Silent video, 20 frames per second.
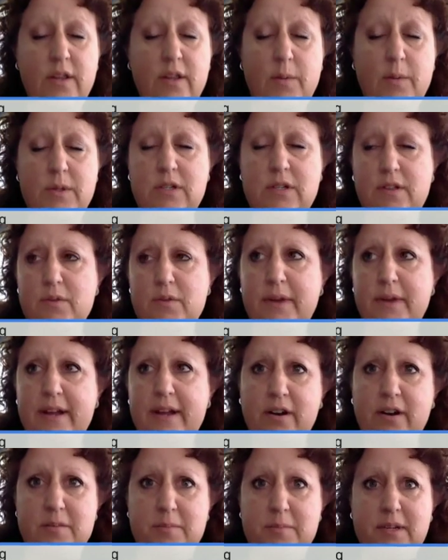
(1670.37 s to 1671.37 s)
that was on the
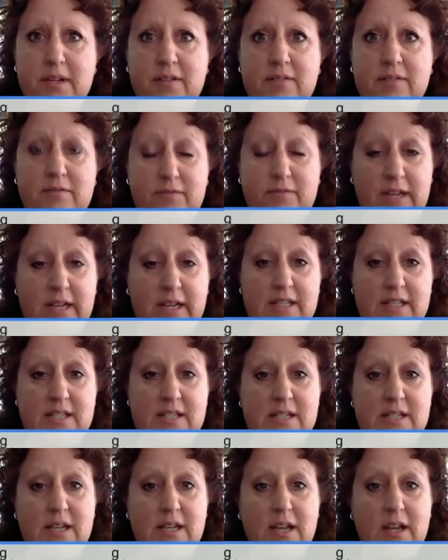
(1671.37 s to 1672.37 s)
radar to be
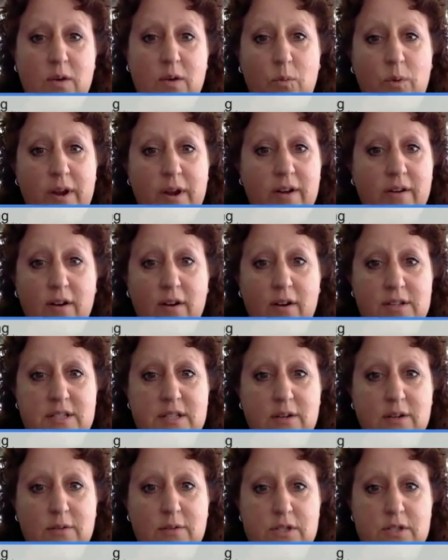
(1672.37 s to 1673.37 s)
fixed. We are
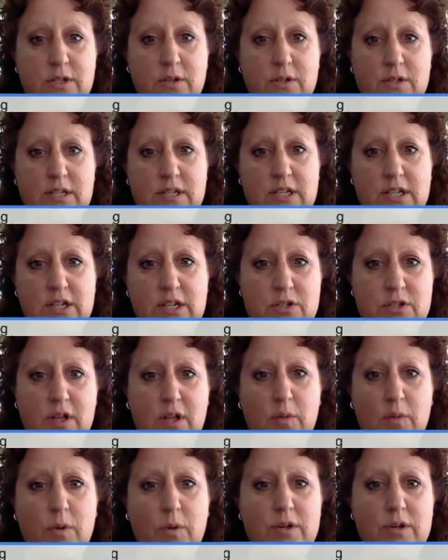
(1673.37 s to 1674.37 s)
also students and teachers
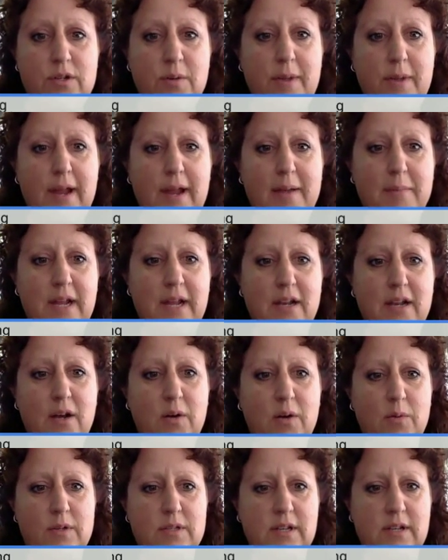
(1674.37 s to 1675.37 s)
all in one domain, but I know
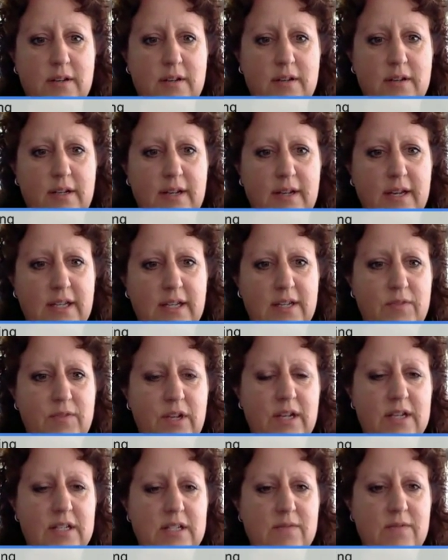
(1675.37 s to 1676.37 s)
it was an
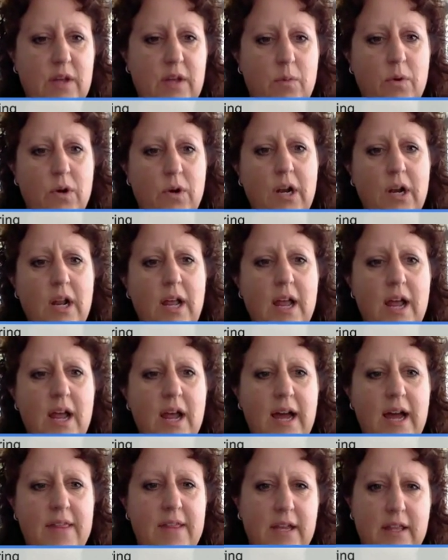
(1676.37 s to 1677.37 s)
inconvenience if they weren't.
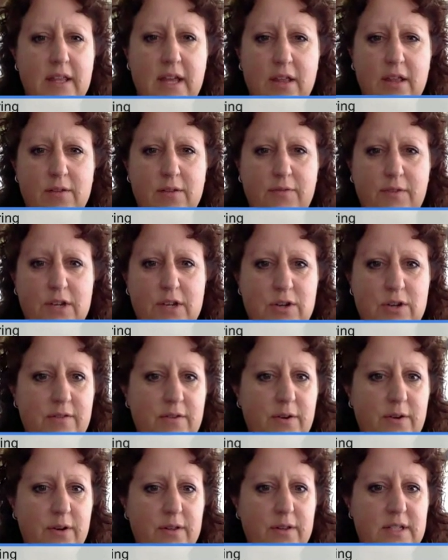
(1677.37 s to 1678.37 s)
I think the other feature
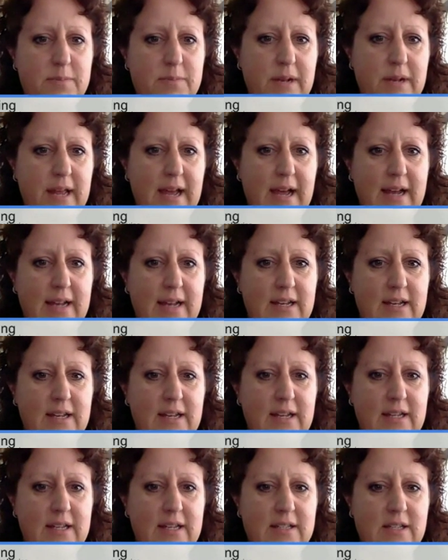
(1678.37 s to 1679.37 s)
I've heard that's been added
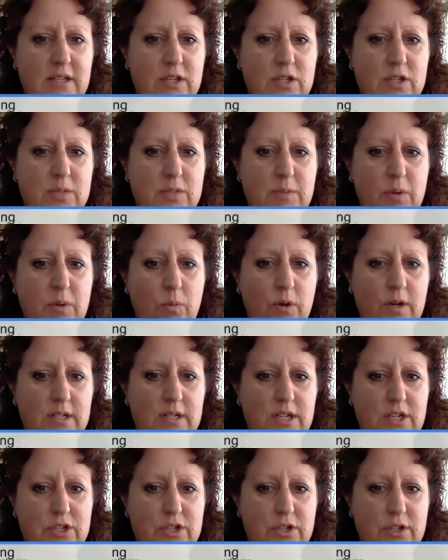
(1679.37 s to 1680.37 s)
is it used to be one
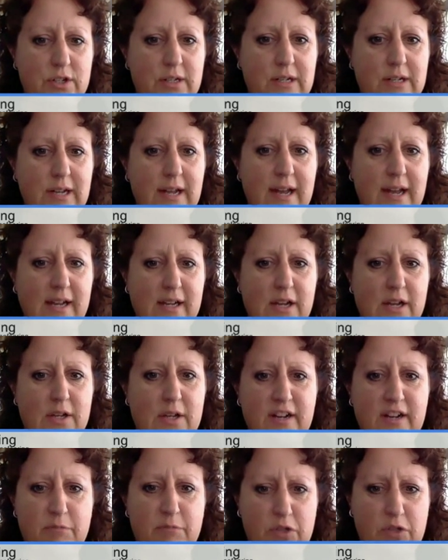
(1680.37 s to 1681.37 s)
teacher, and now you
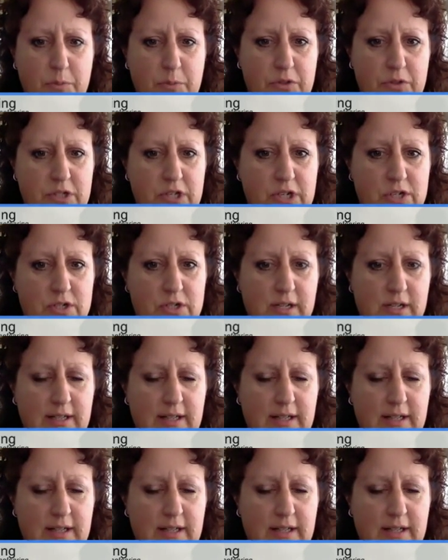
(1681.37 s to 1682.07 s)
can have multiple teachers in a